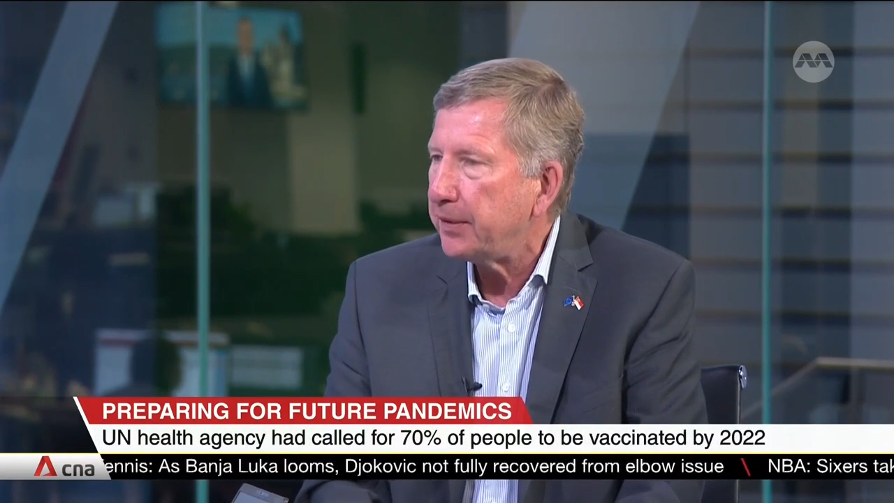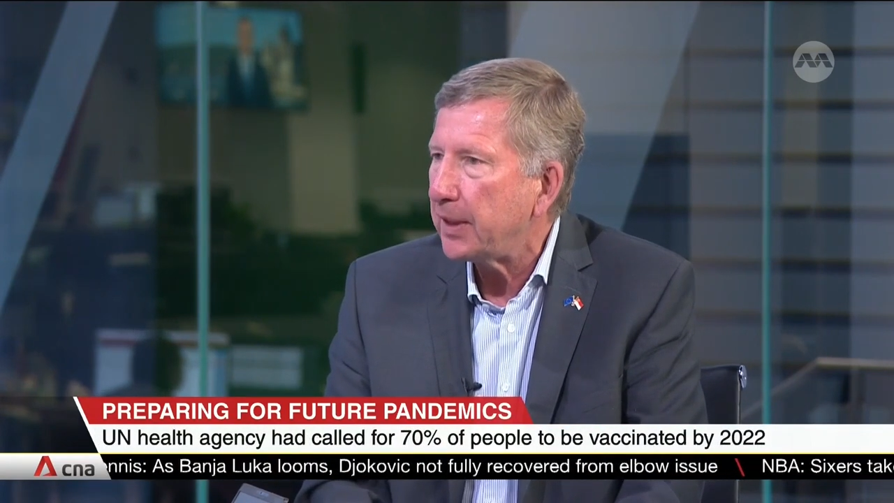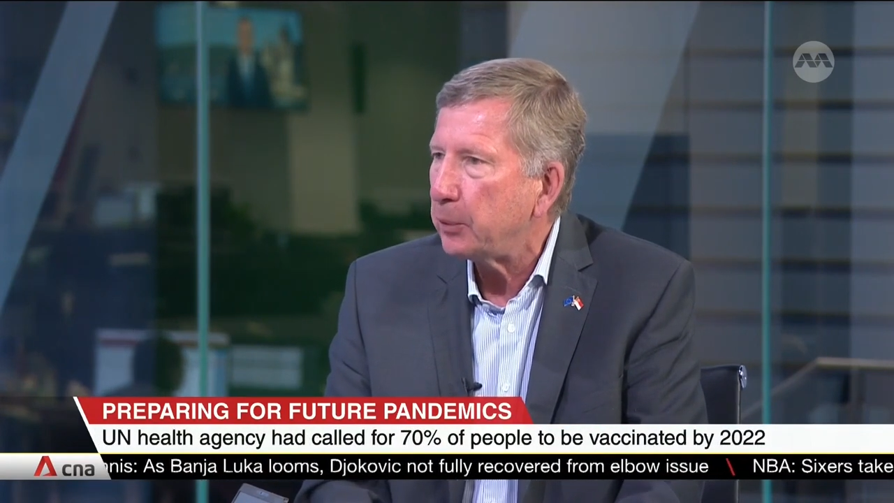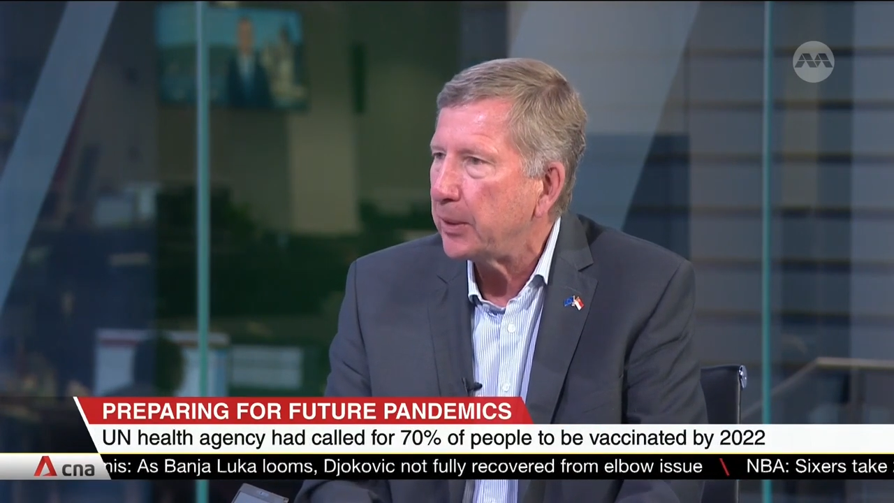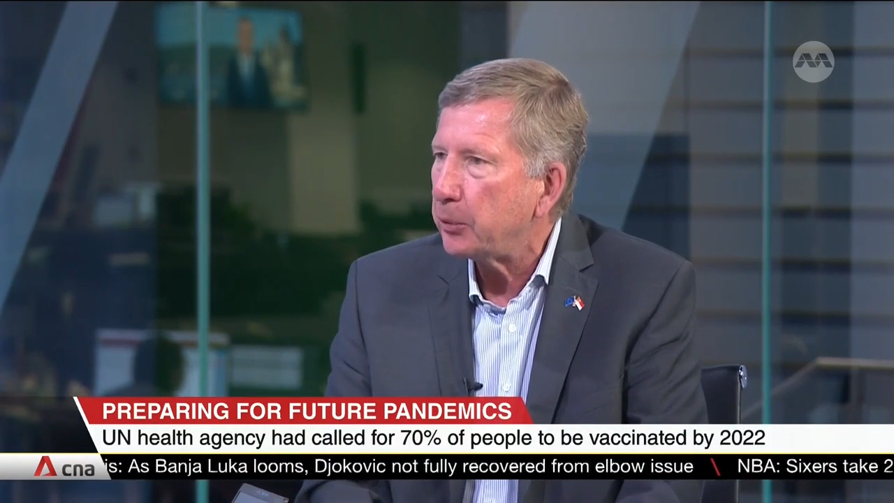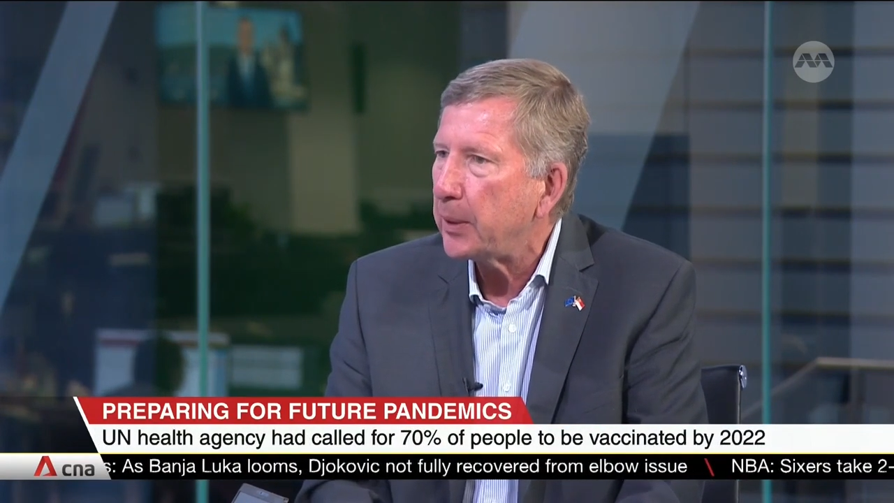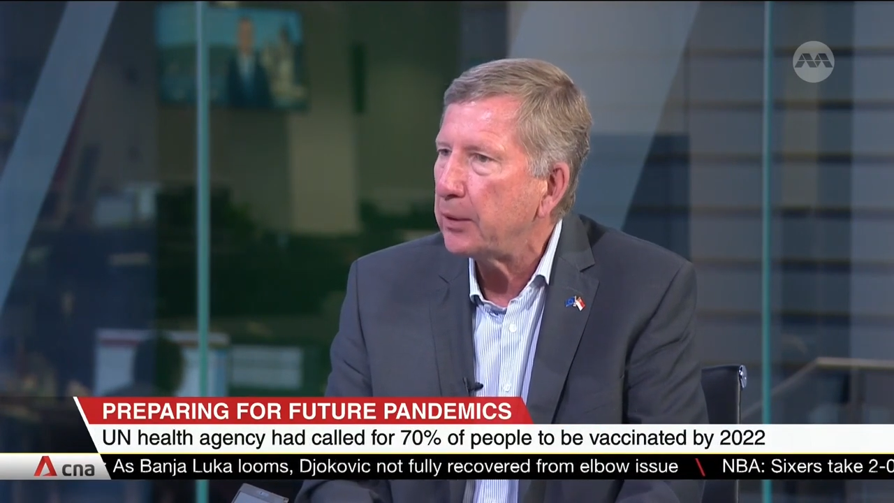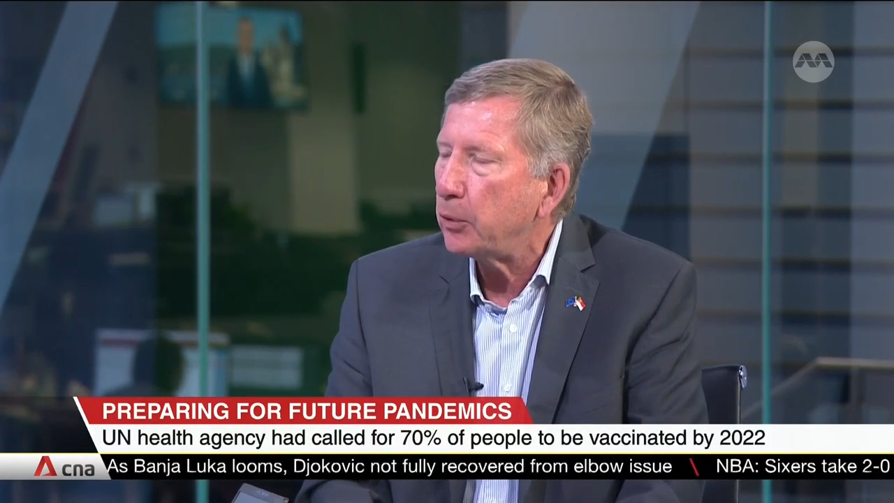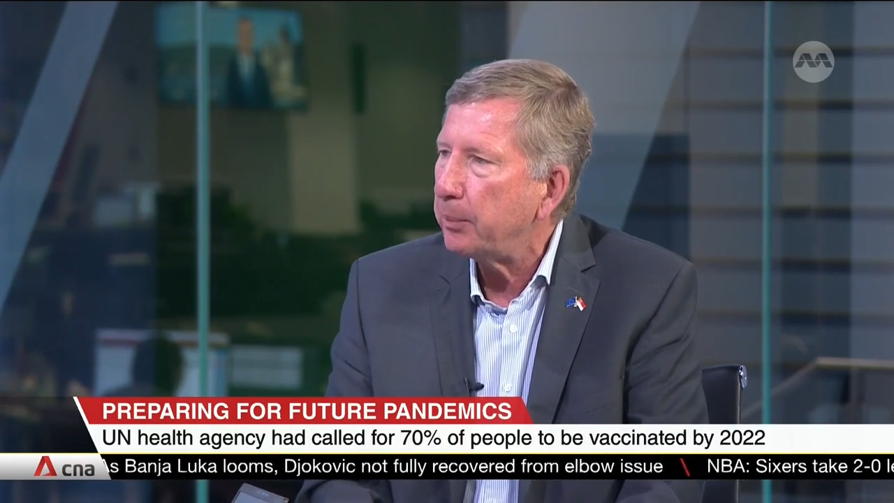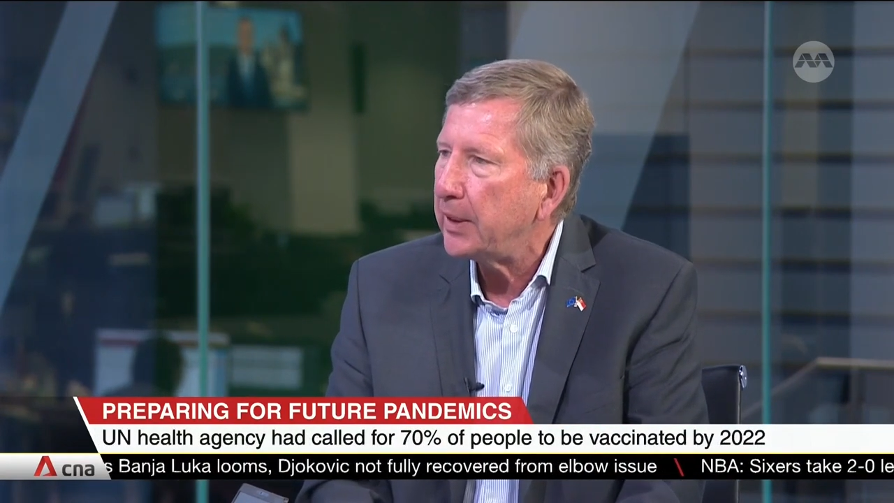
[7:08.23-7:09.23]
that we try
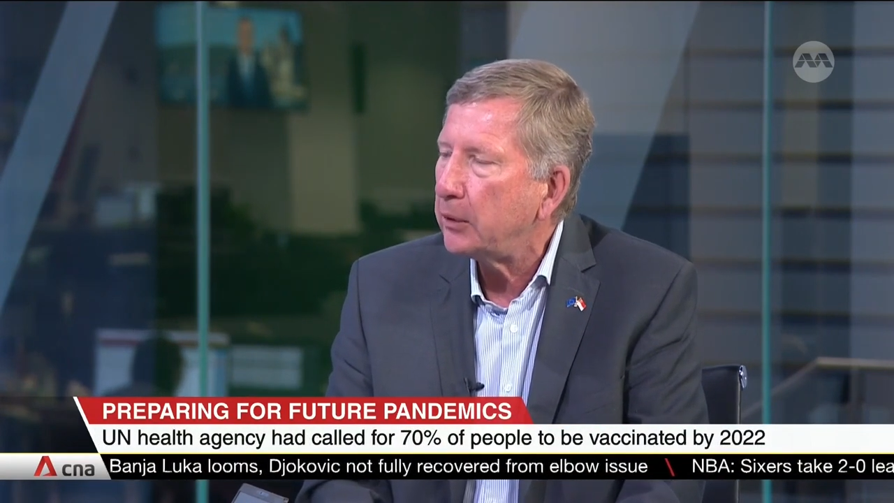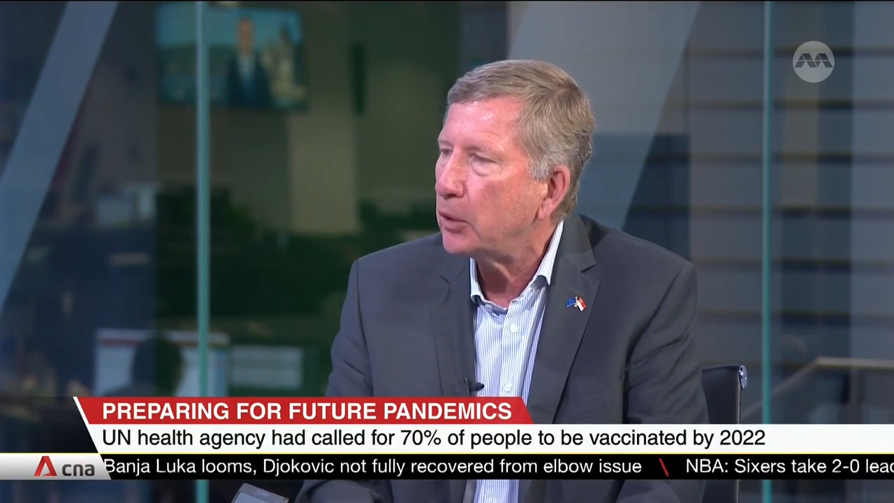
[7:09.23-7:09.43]
to build